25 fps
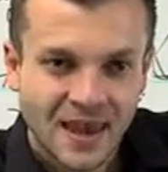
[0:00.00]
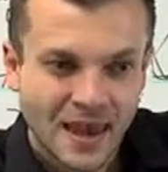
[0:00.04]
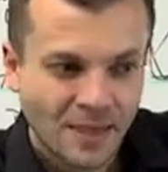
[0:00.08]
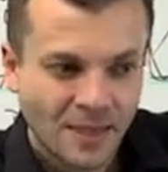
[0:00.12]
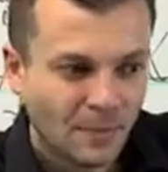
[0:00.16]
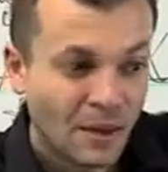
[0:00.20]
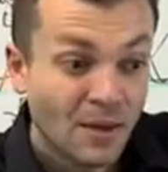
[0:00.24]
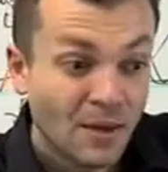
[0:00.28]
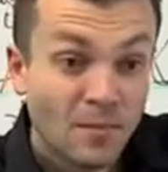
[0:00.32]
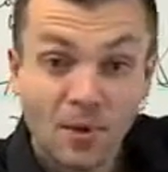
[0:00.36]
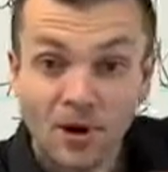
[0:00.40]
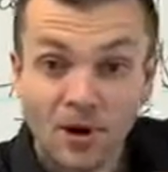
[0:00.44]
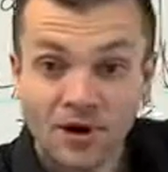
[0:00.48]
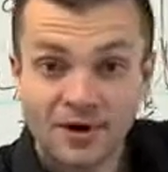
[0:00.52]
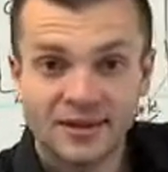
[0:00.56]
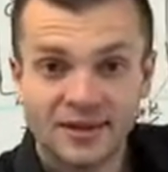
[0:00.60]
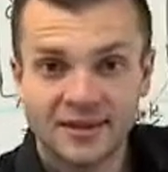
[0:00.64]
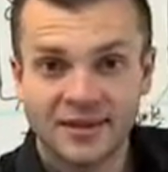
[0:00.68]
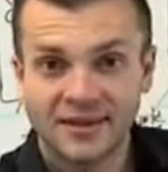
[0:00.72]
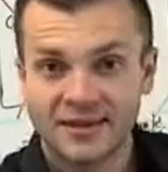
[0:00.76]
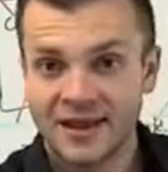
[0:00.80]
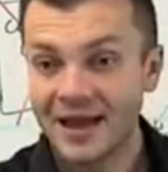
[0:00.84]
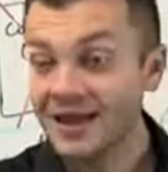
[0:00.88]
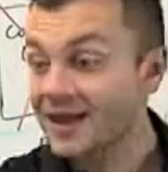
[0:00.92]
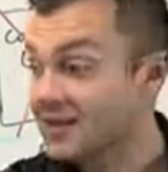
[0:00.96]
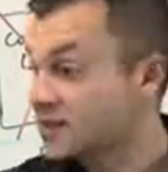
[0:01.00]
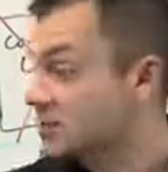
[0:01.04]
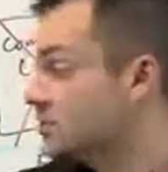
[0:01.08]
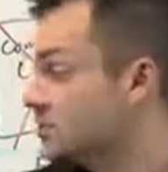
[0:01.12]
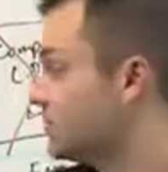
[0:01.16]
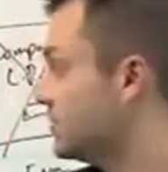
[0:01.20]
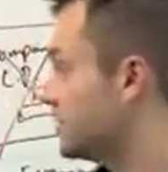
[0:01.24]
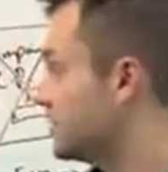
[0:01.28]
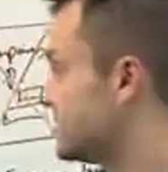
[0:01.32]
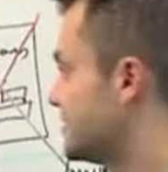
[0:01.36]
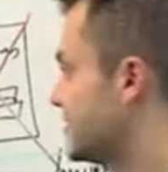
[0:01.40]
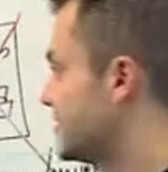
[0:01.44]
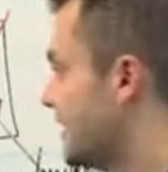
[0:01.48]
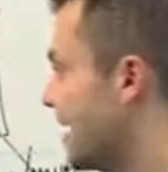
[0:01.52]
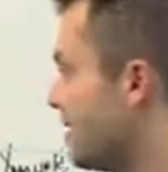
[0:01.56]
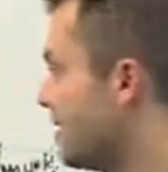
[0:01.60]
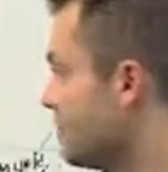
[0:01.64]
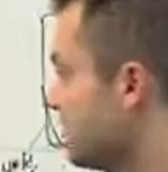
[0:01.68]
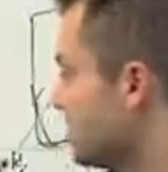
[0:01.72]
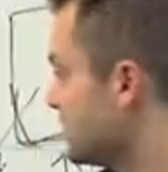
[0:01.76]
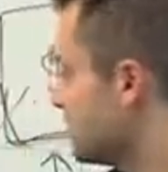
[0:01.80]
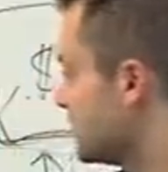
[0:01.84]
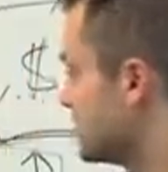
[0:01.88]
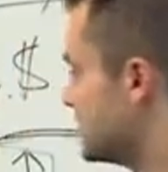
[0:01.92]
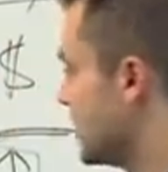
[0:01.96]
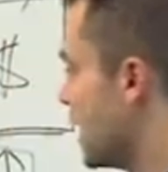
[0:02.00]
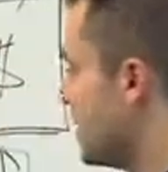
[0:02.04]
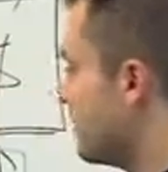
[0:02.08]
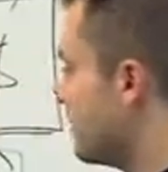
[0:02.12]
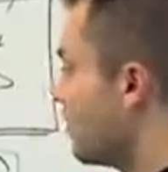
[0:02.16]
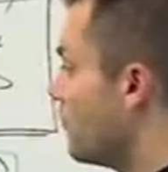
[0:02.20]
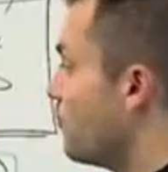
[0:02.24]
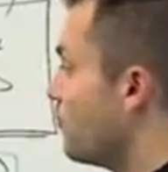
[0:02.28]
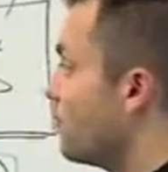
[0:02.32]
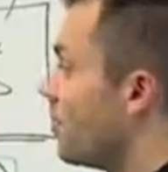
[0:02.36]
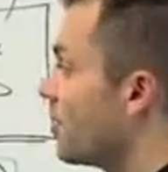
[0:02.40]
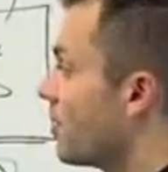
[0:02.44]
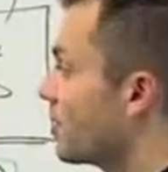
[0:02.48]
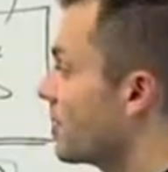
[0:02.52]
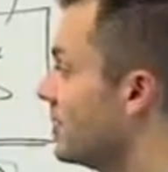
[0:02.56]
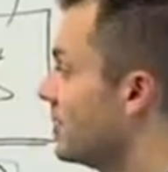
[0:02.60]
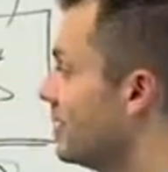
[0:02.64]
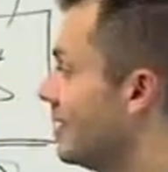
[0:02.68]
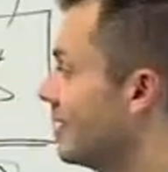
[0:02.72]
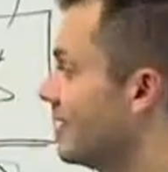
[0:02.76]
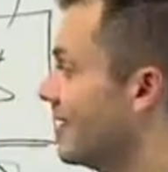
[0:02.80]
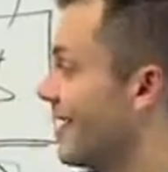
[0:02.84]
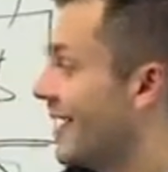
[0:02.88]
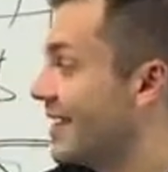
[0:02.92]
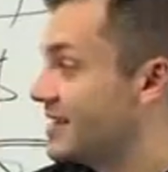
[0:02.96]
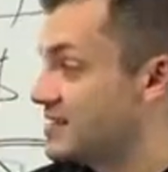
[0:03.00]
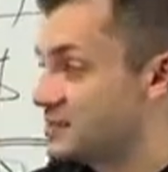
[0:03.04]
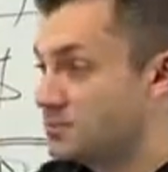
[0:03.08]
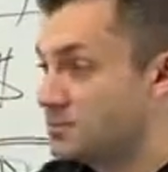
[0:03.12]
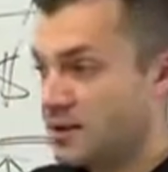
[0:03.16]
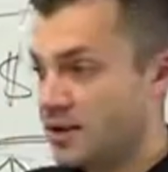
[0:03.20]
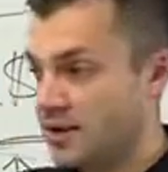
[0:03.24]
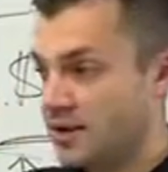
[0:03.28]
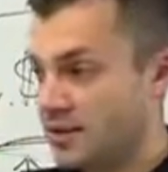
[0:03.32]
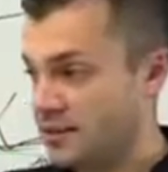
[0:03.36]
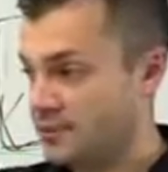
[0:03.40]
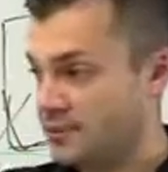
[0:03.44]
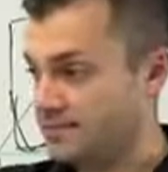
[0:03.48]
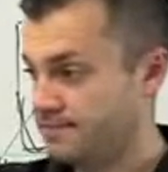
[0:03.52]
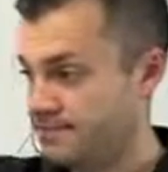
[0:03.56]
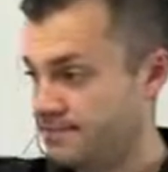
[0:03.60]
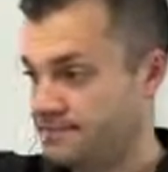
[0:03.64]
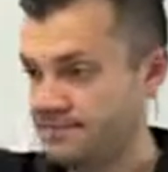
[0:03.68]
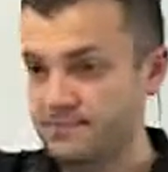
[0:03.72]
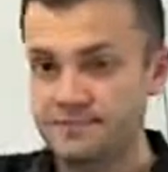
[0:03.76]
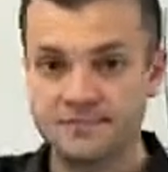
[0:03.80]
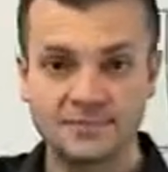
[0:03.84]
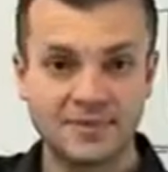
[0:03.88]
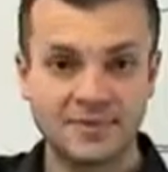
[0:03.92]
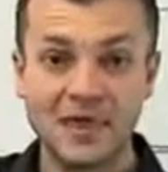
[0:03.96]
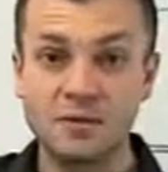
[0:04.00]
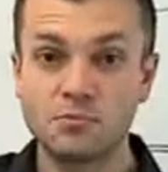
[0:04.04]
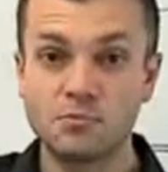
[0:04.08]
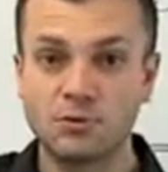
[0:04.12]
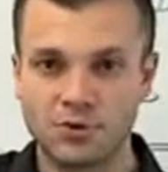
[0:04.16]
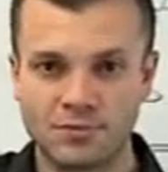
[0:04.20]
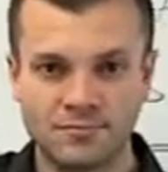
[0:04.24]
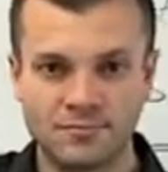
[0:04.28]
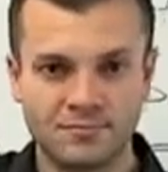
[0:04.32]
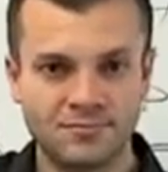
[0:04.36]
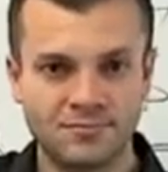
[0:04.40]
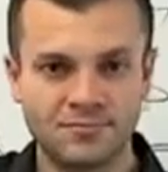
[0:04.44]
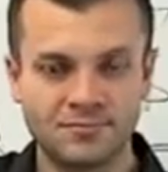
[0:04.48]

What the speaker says: And my marketing, I can do the same type of marketing as my neighbor,